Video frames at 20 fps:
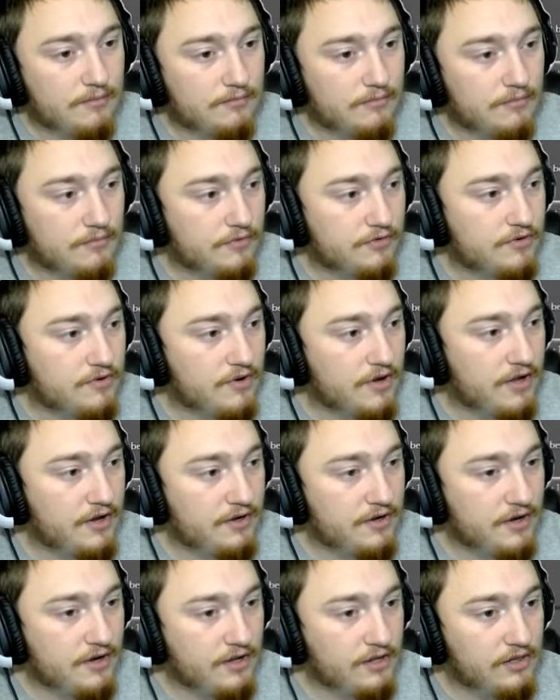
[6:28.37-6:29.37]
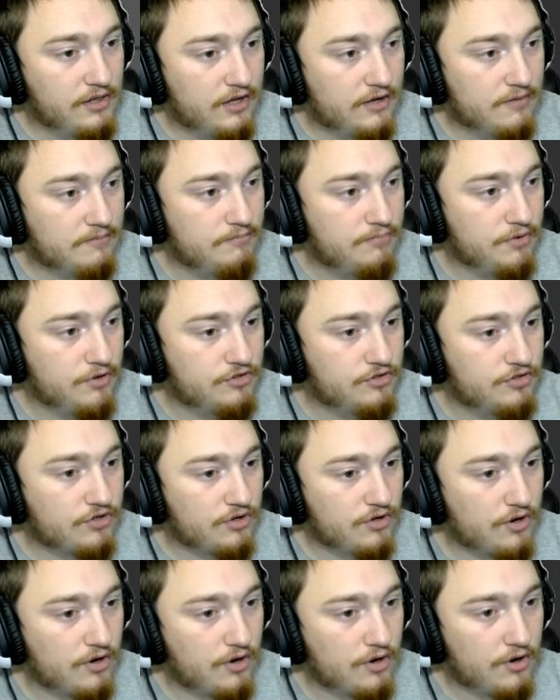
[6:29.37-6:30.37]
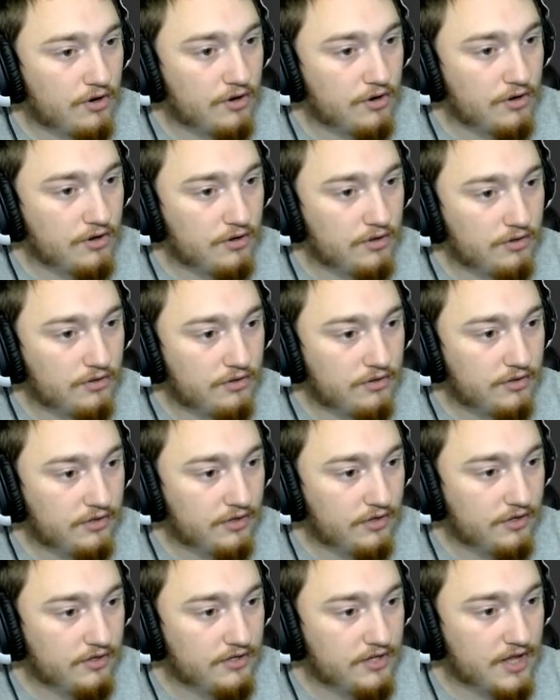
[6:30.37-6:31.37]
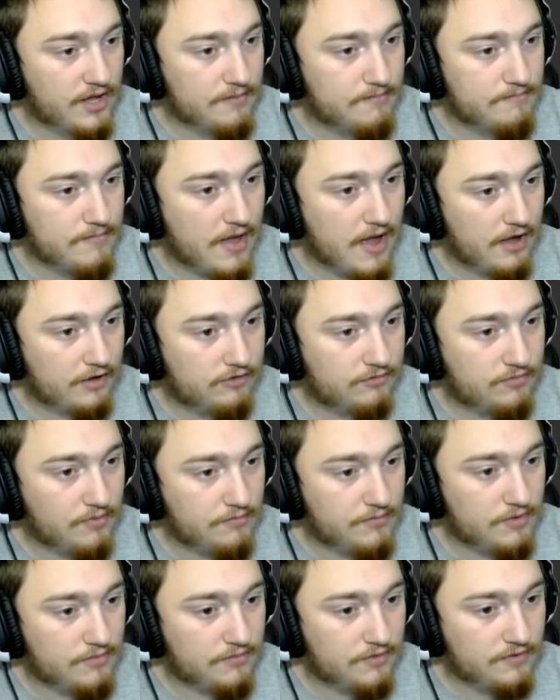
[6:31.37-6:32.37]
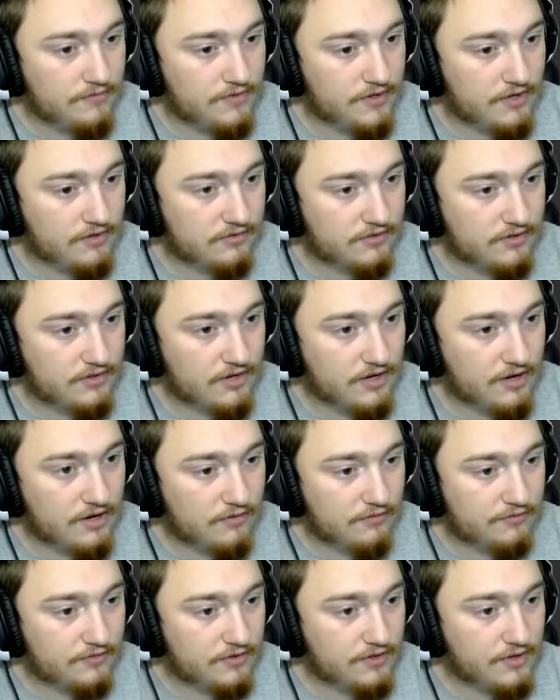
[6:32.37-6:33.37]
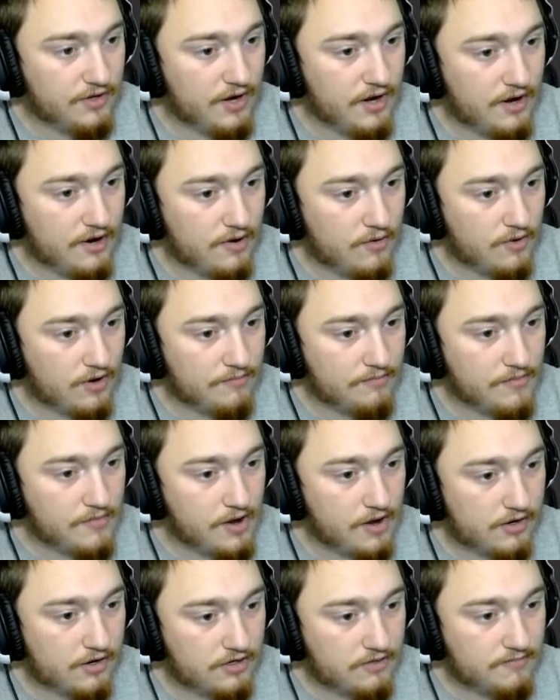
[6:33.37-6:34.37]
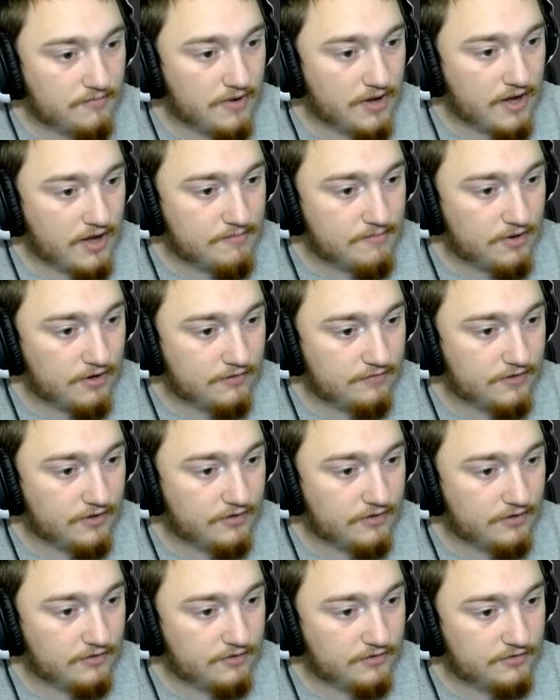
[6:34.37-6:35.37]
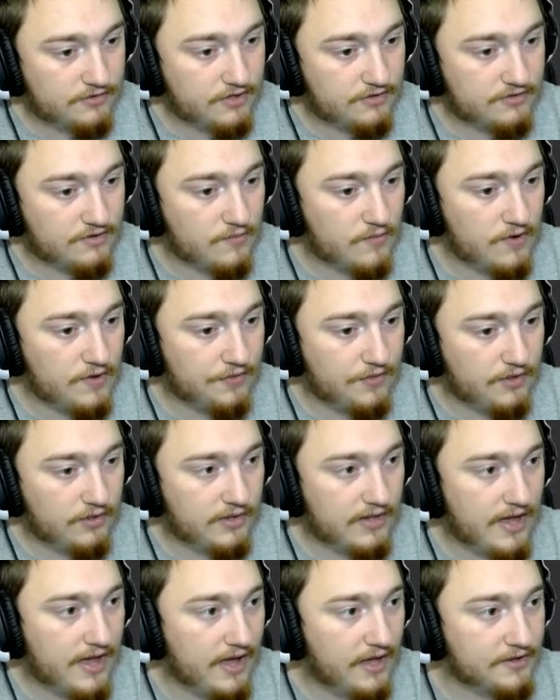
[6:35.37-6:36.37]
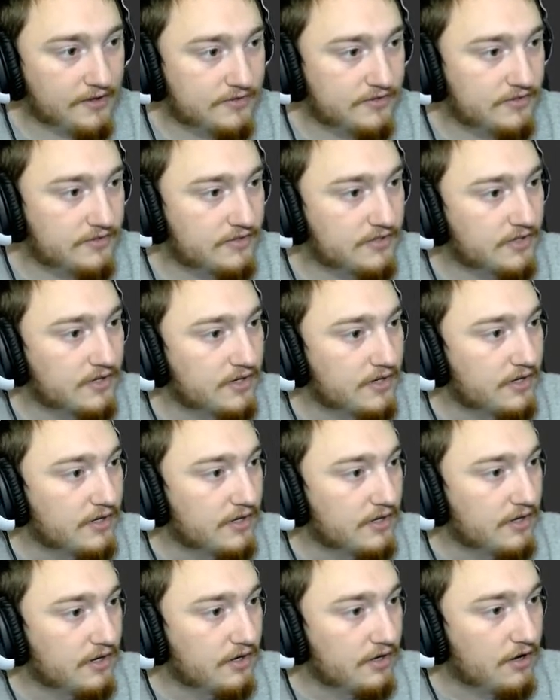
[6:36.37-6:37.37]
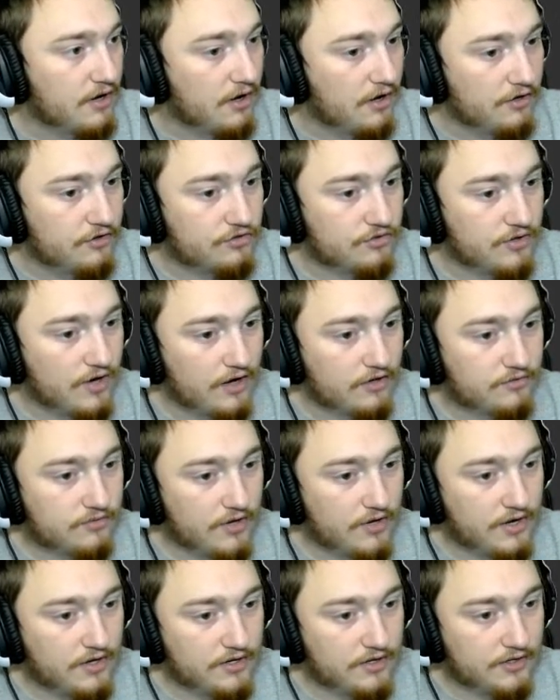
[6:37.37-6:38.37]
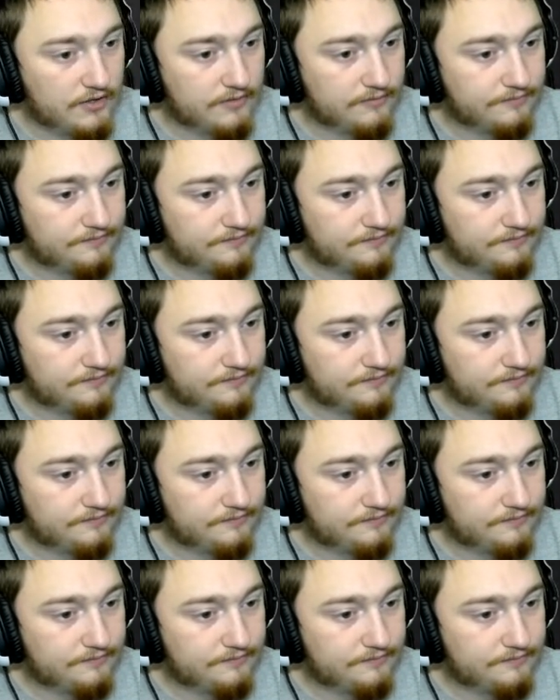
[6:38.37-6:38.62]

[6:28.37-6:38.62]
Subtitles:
Let's go ahead and click Butcher All. Get maximum number of these. Now, for now, I'm not going to buy bug fixers because I want the last contract right here.